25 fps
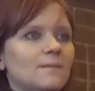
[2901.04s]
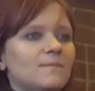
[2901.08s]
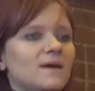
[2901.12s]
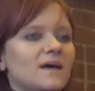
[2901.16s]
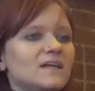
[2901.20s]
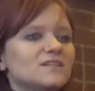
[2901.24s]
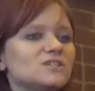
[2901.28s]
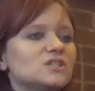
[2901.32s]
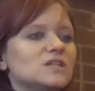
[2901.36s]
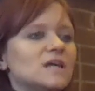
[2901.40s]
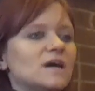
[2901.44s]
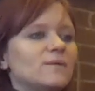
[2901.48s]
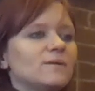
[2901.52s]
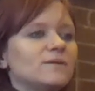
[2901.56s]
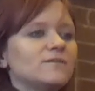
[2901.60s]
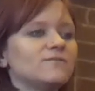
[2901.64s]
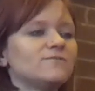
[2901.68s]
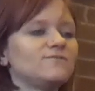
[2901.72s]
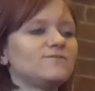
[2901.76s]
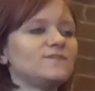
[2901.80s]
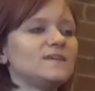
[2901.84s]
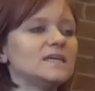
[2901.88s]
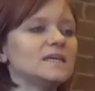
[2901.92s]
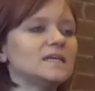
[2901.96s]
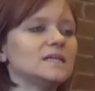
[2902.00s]
Imagine how it
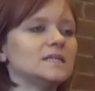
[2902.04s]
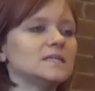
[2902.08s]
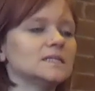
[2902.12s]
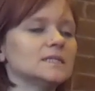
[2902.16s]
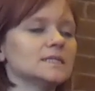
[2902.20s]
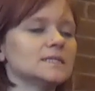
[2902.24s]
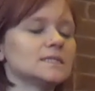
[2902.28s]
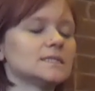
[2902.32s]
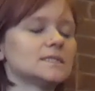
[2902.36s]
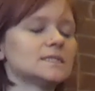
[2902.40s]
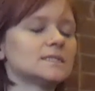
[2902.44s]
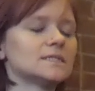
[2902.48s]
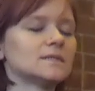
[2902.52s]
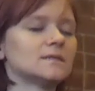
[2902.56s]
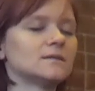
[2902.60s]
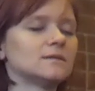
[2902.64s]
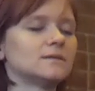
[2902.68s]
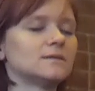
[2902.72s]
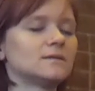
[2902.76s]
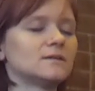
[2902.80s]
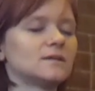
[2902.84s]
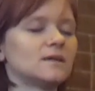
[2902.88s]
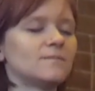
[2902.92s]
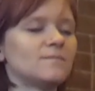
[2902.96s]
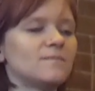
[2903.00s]
feels.
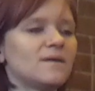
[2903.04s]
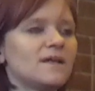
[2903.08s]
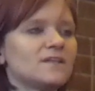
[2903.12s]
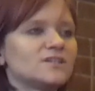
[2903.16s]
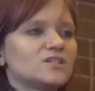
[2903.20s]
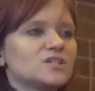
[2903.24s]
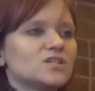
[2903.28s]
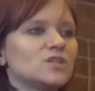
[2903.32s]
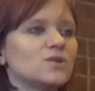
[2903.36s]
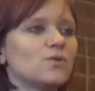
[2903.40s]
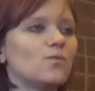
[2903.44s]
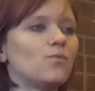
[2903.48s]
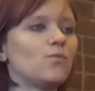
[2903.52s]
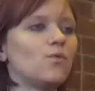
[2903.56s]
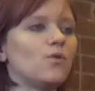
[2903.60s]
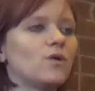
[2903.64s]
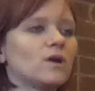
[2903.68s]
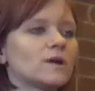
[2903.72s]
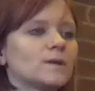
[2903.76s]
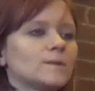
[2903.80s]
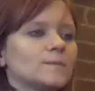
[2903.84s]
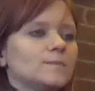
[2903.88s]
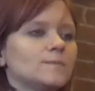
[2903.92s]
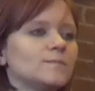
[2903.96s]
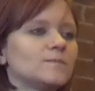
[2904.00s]
Imagine the
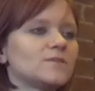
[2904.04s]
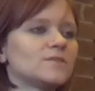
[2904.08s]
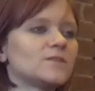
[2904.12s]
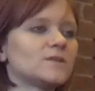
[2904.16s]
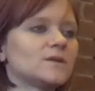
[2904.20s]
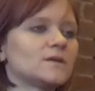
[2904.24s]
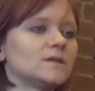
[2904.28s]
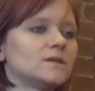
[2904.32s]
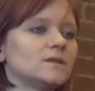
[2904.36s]
warmth,